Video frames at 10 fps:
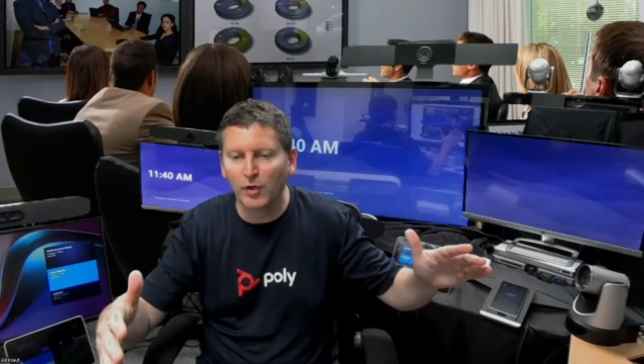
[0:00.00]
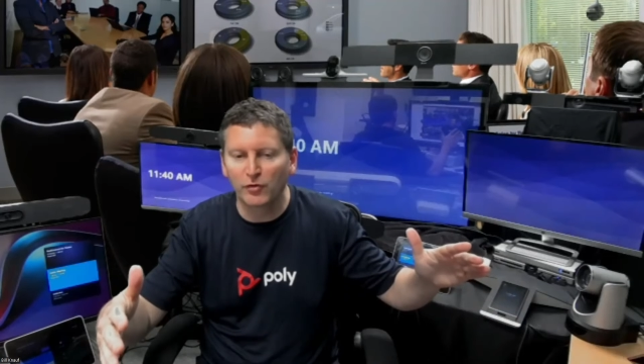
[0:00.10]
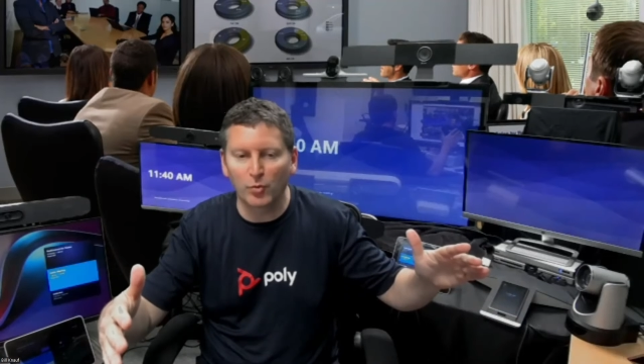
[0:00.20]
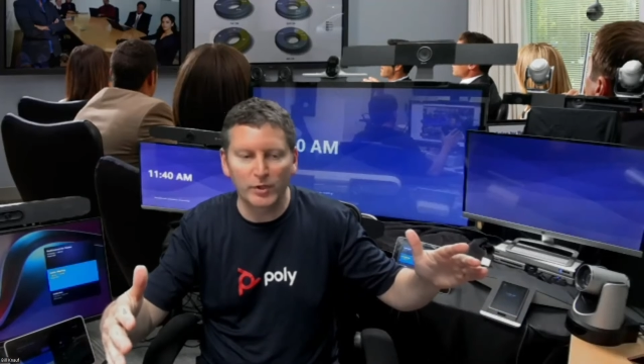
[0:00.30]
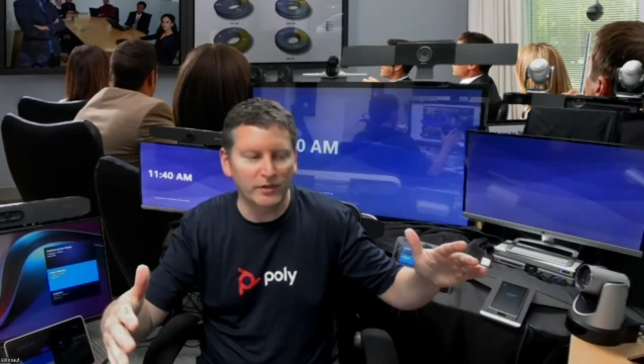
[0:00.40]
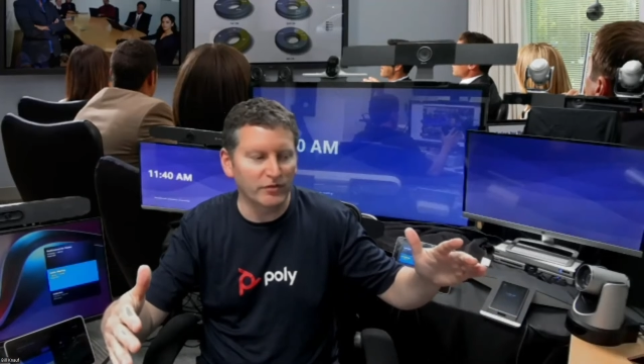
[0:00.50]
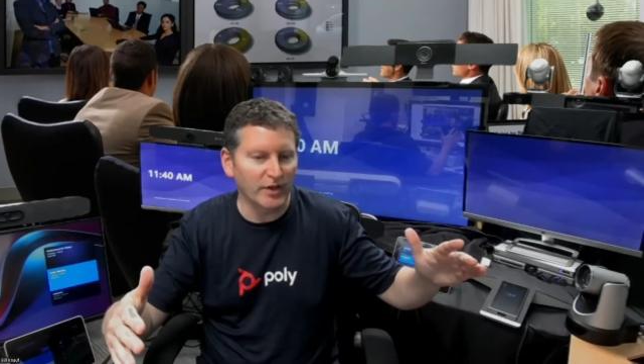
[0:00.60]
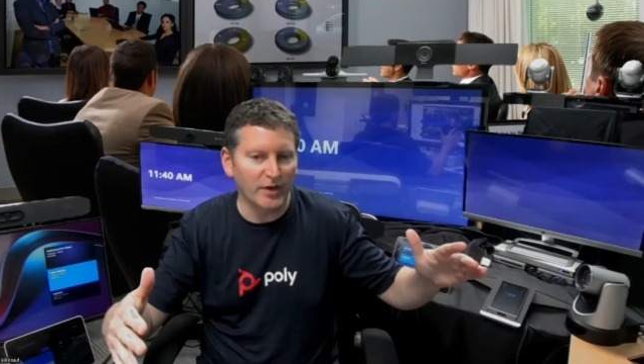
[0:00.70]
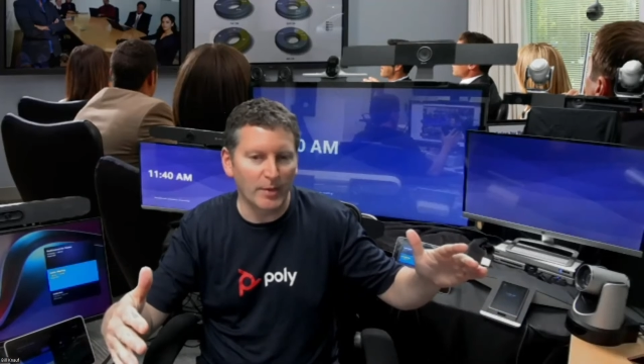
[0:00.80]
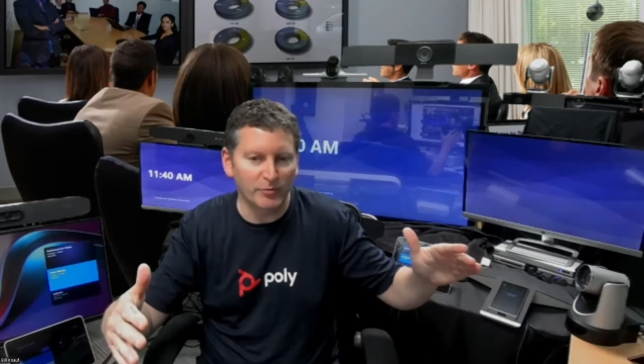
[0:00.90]
So we can
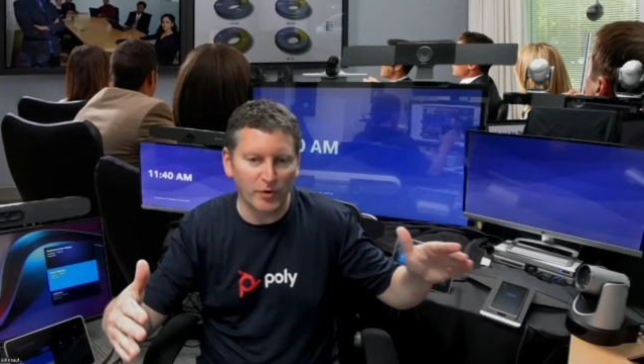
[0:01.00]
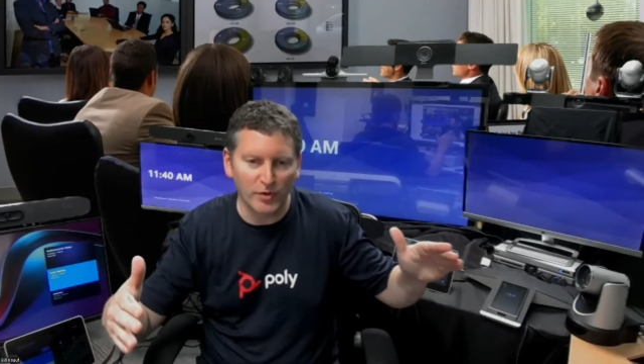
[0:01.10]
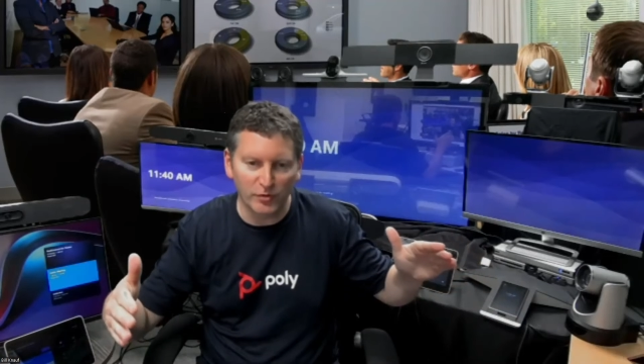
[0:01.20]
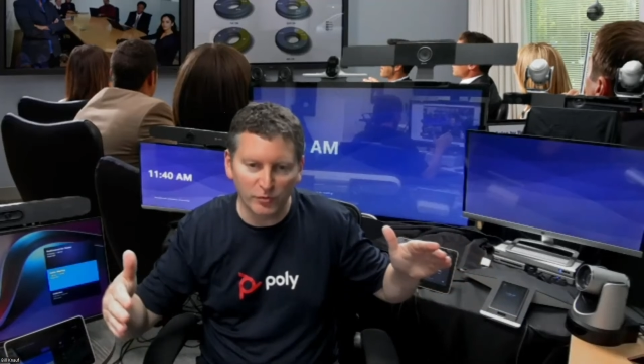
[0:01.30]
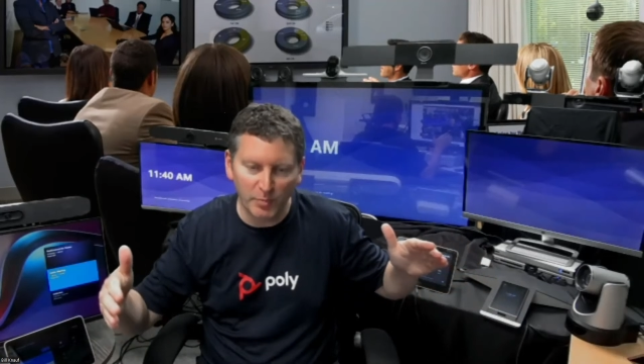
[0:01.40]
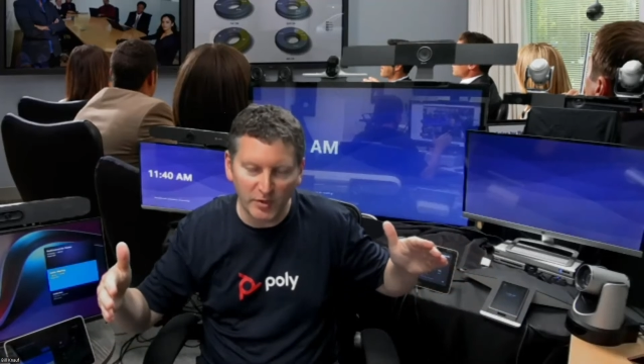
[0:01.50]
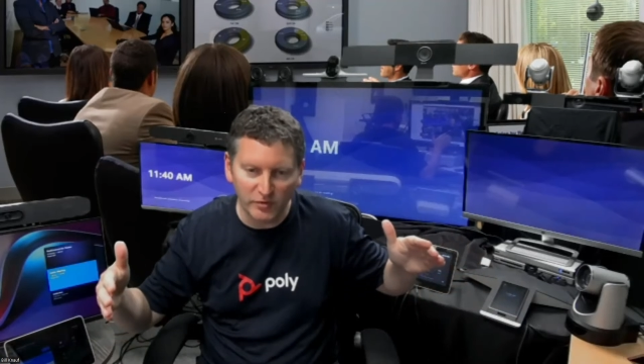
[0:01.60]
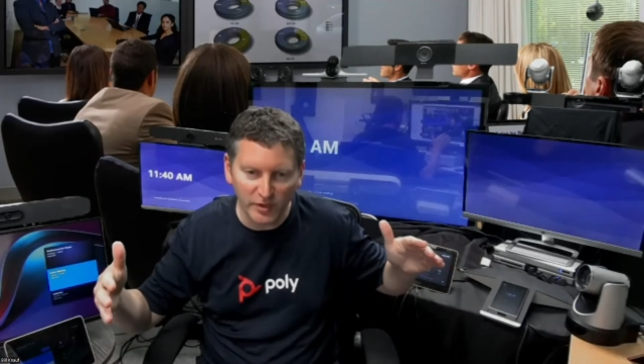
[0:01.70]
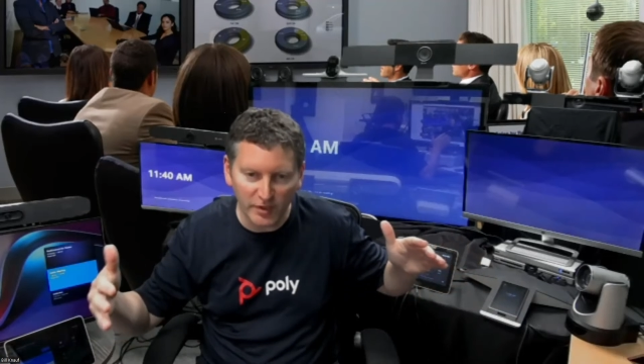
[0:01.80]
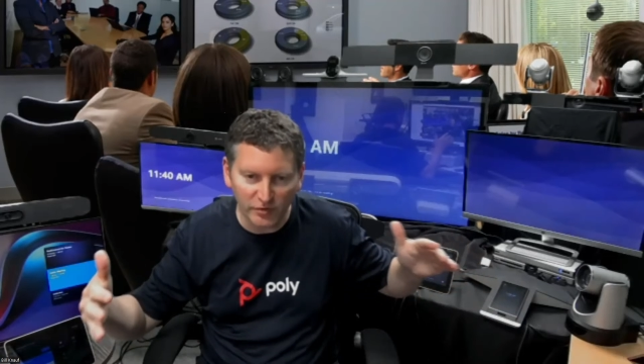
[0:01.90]
set it up so there's
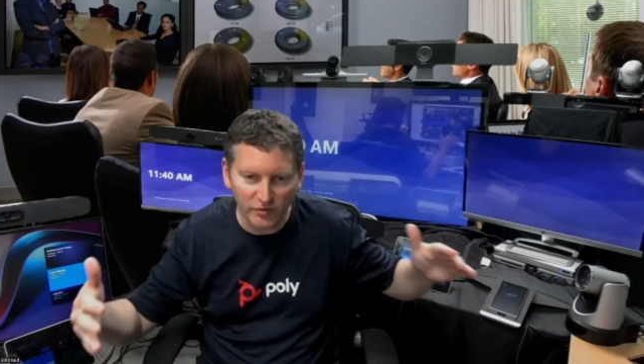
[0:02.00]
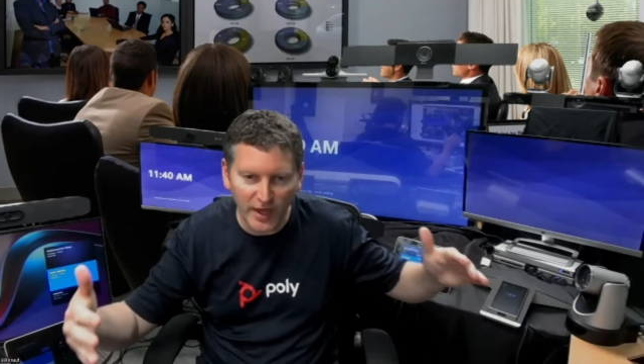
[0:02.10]
basically a